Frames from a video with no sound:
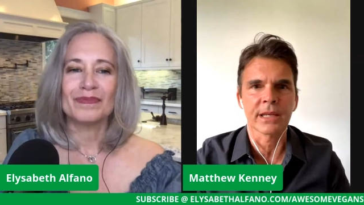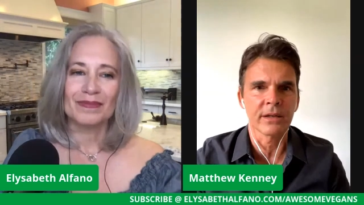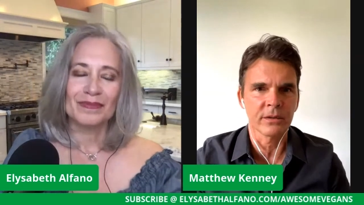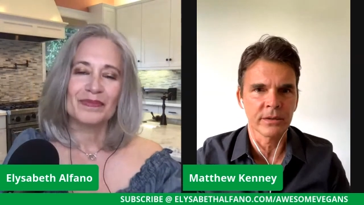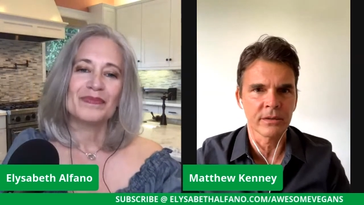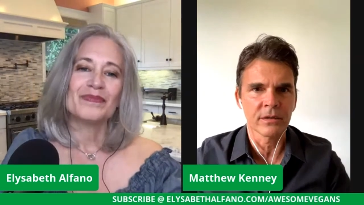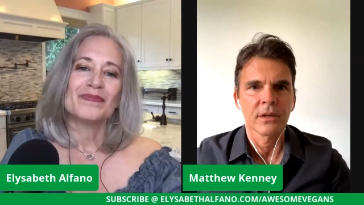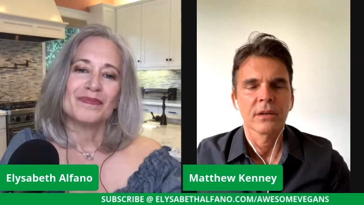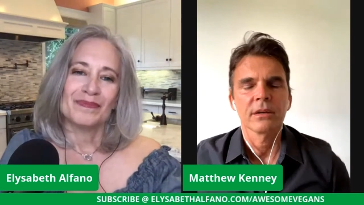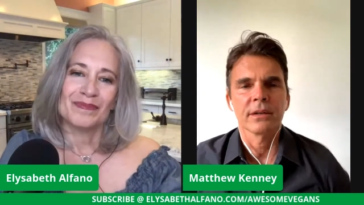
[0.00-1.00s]
Speaker 1: piano and
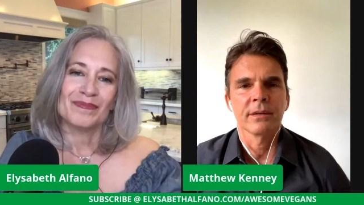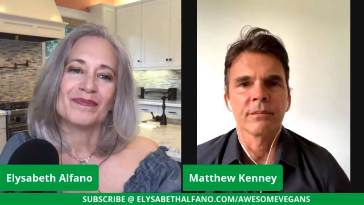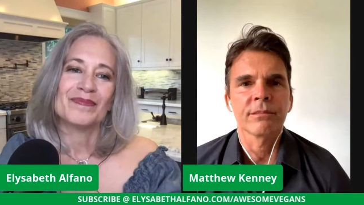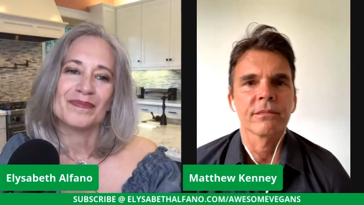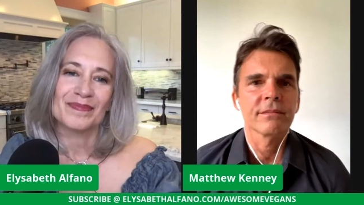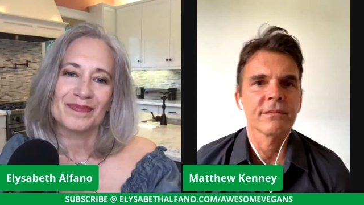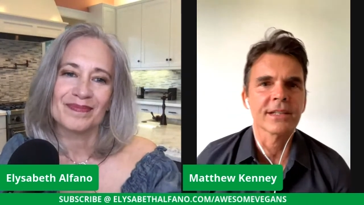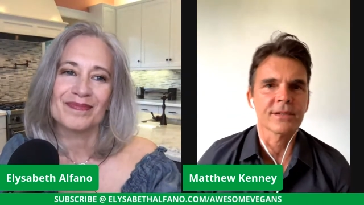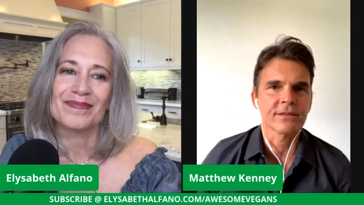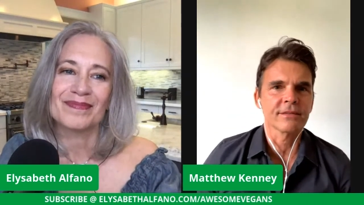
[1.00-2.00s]
and
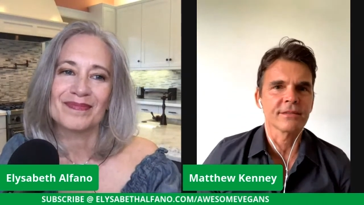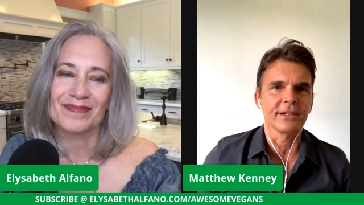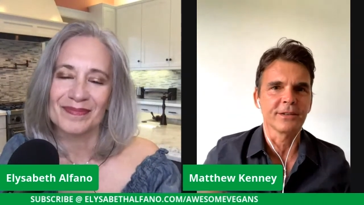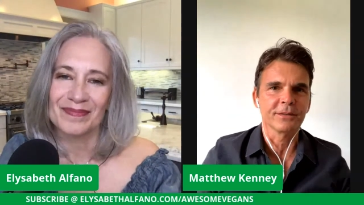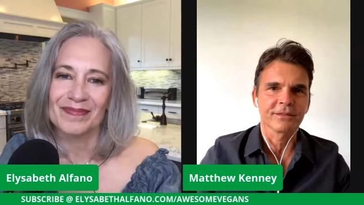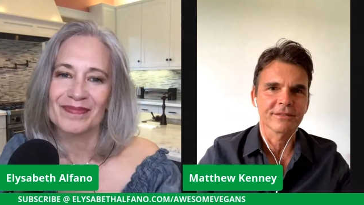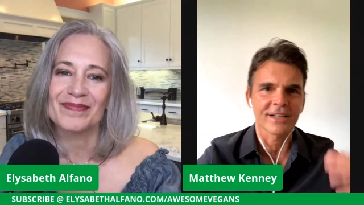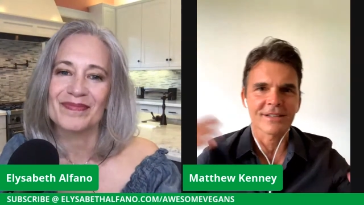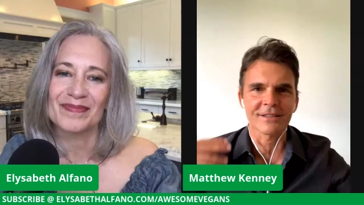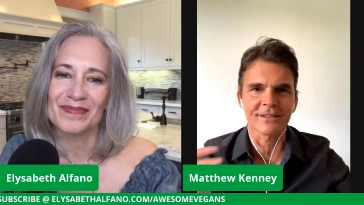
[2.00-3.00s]
that's you know
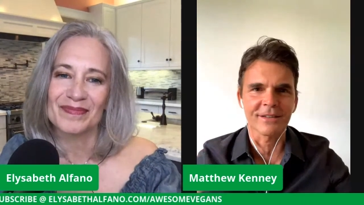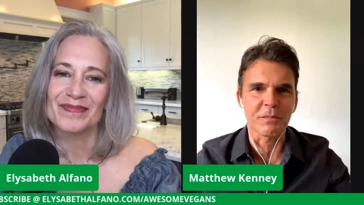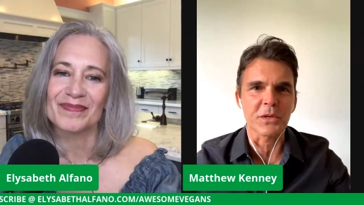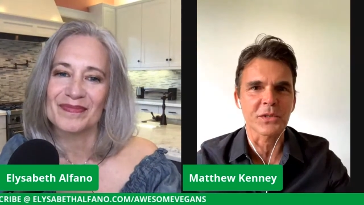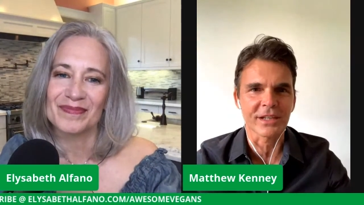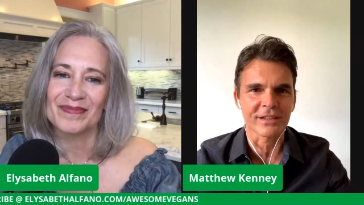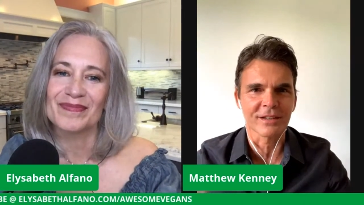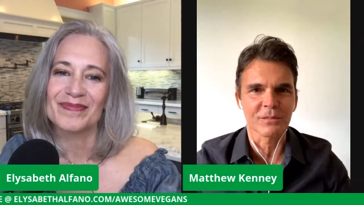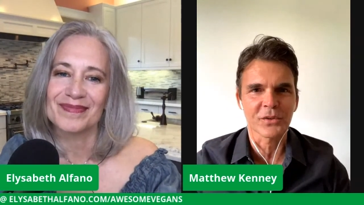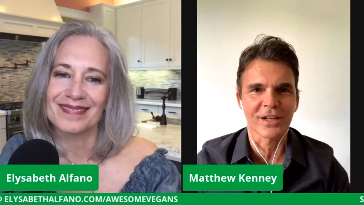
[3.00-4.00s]
that's the music
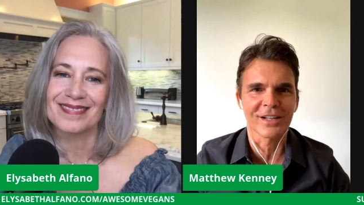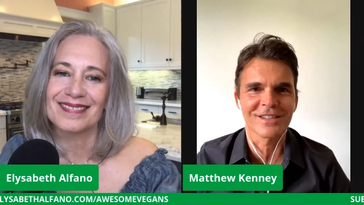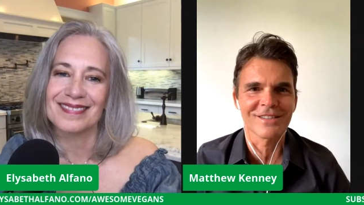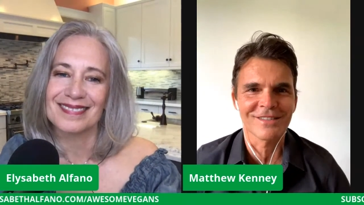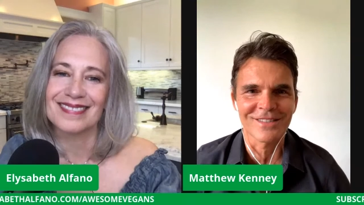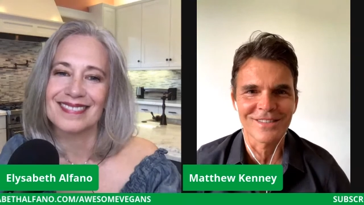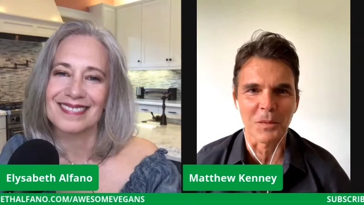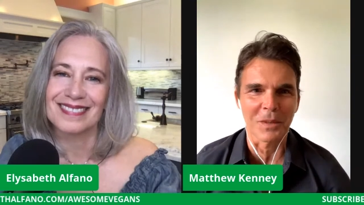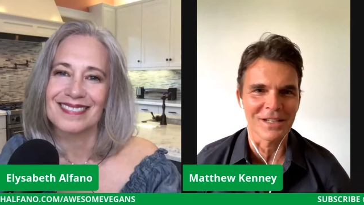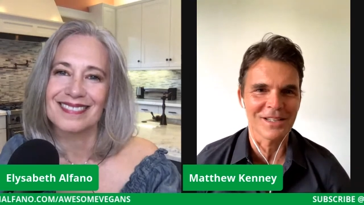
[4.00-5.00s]
that I'm trying to
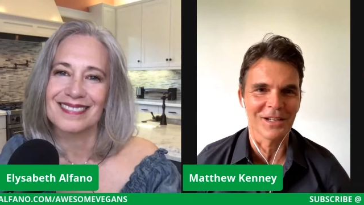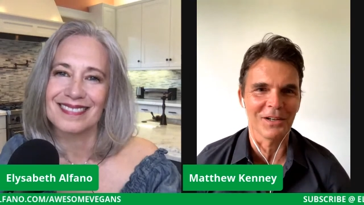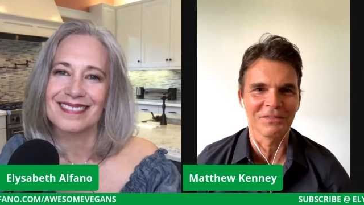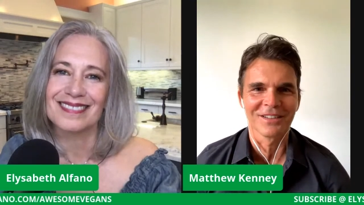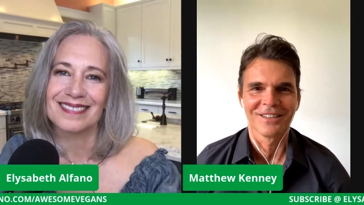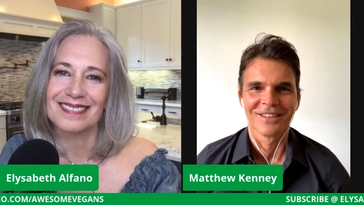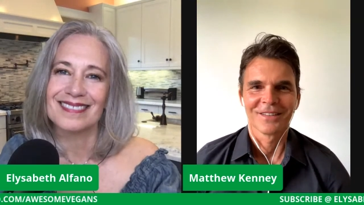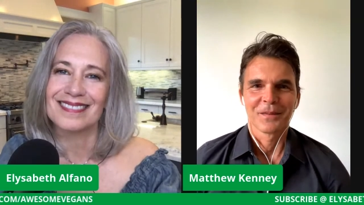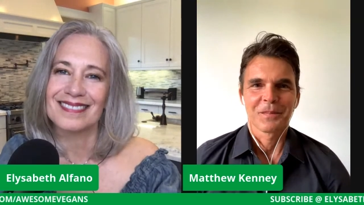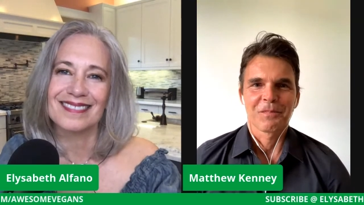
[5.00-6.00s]
tell myself.
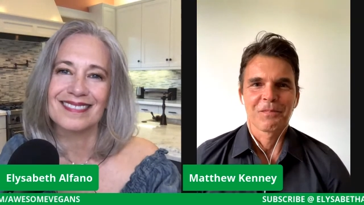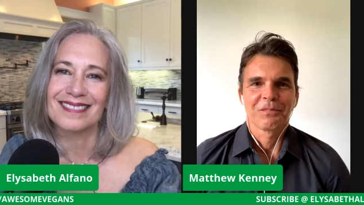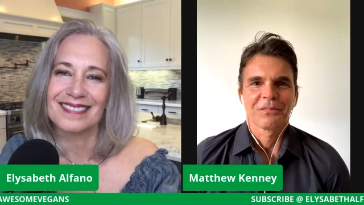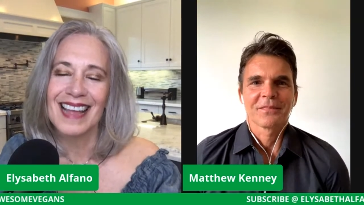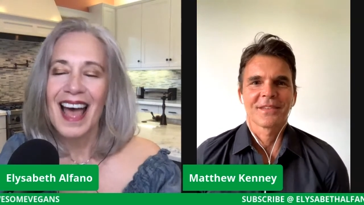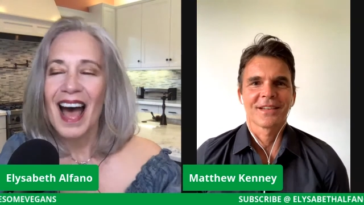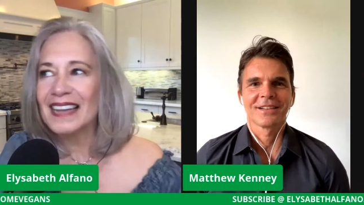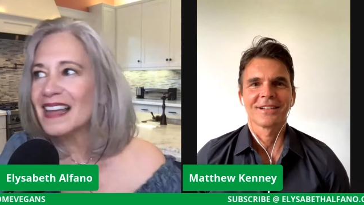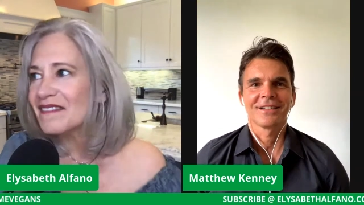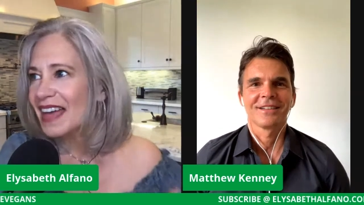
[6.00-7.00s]
Speaker 2: Mm, I
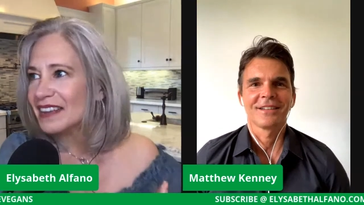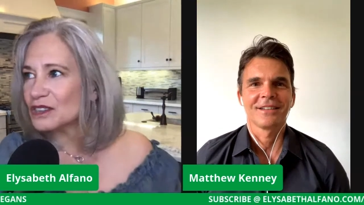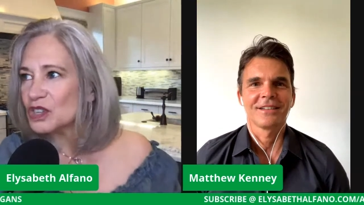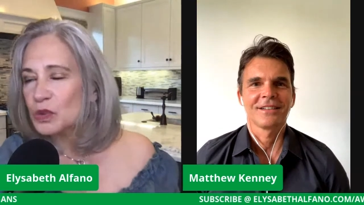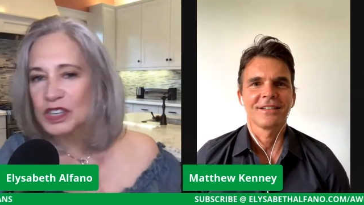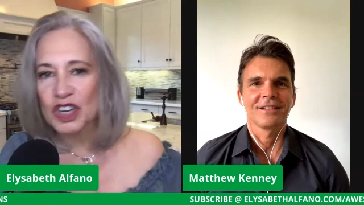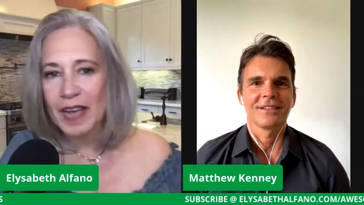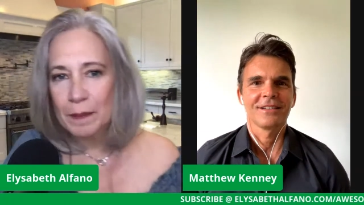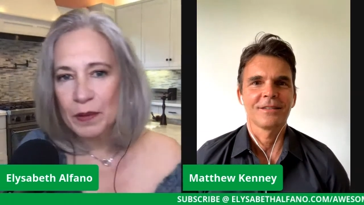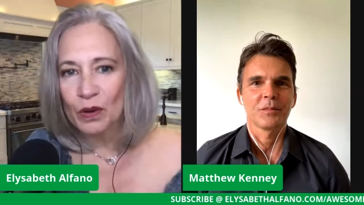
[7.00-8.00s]
love that. You're switching
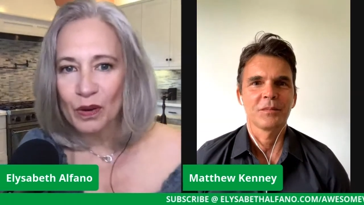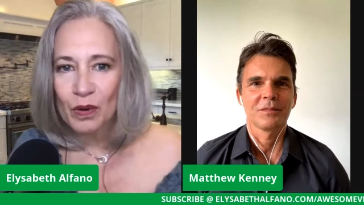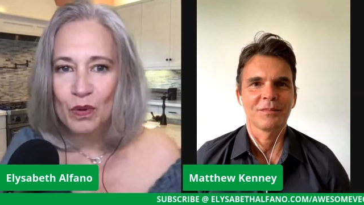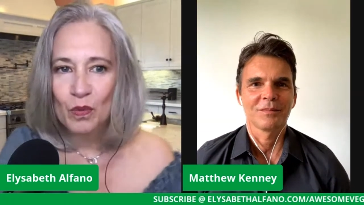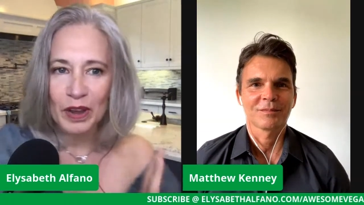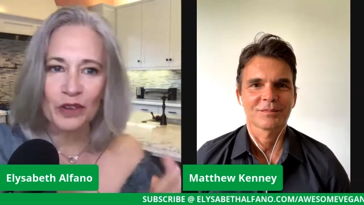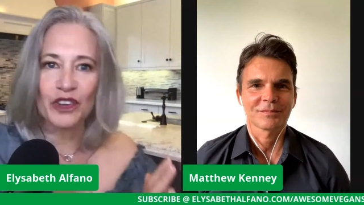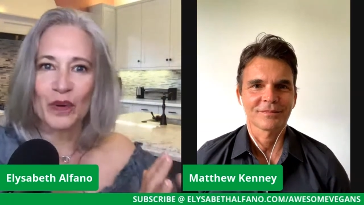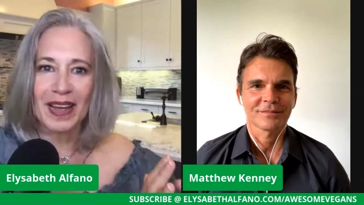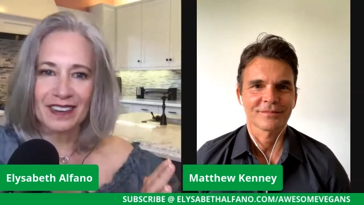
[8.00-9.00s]
up your what you're
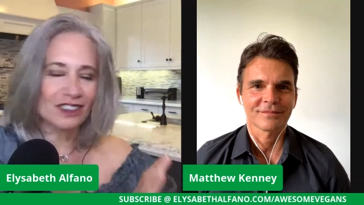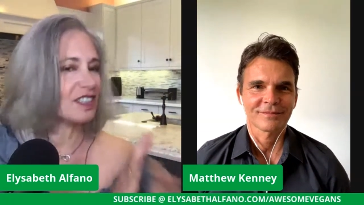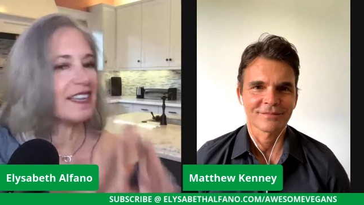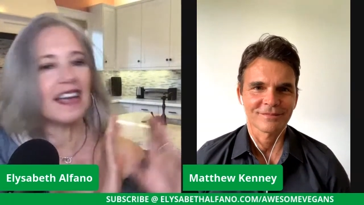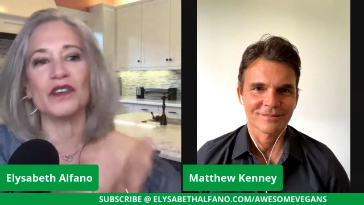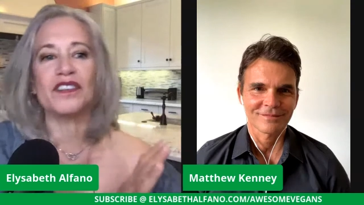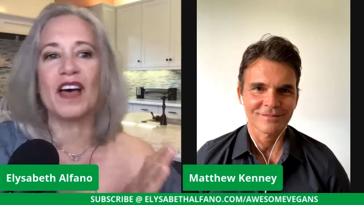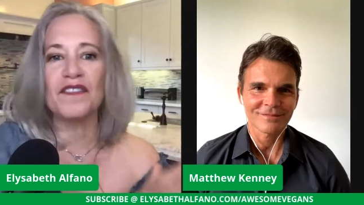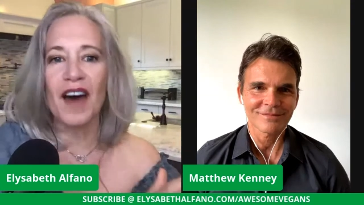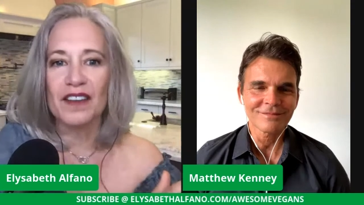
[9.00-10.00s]
doing. You're just getting
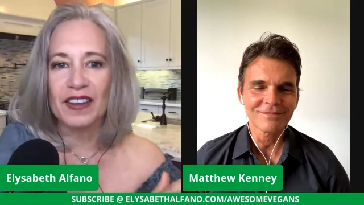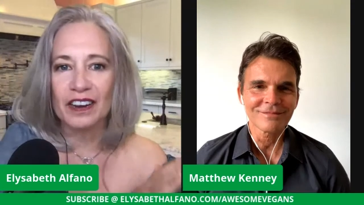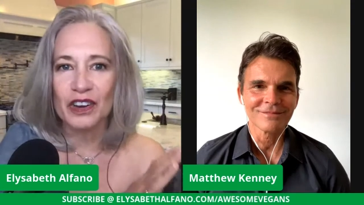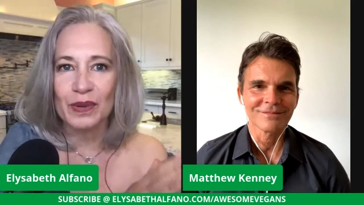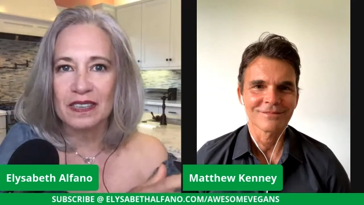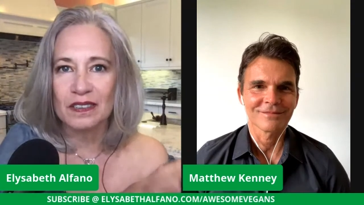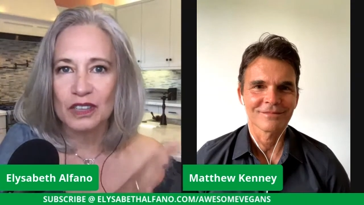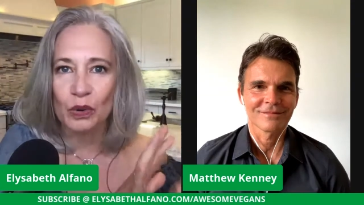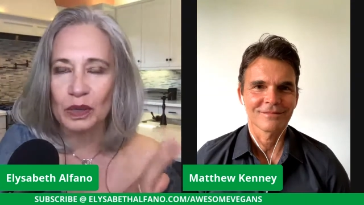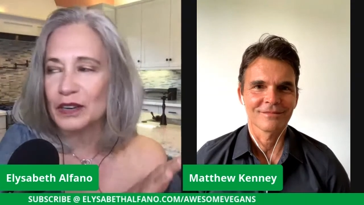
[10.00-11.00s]
yourself out of it into a
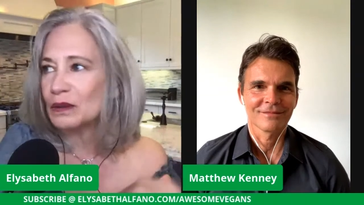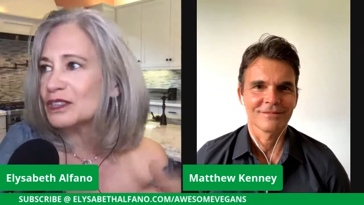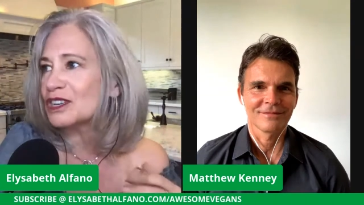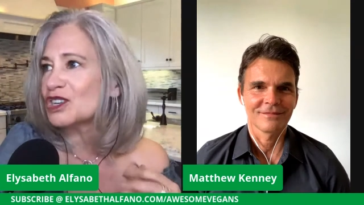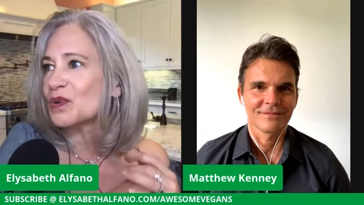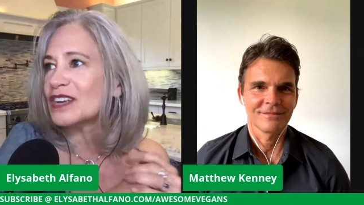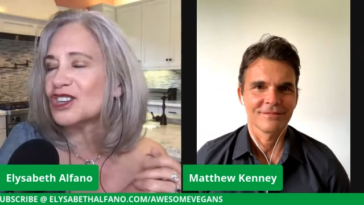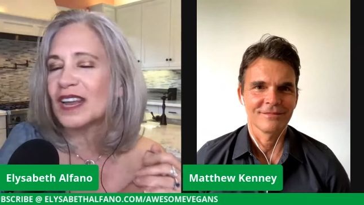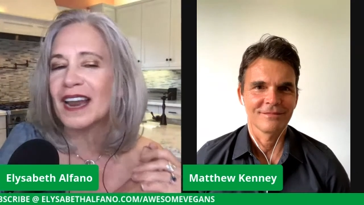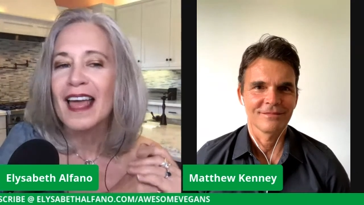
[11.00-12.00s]
totally new situation.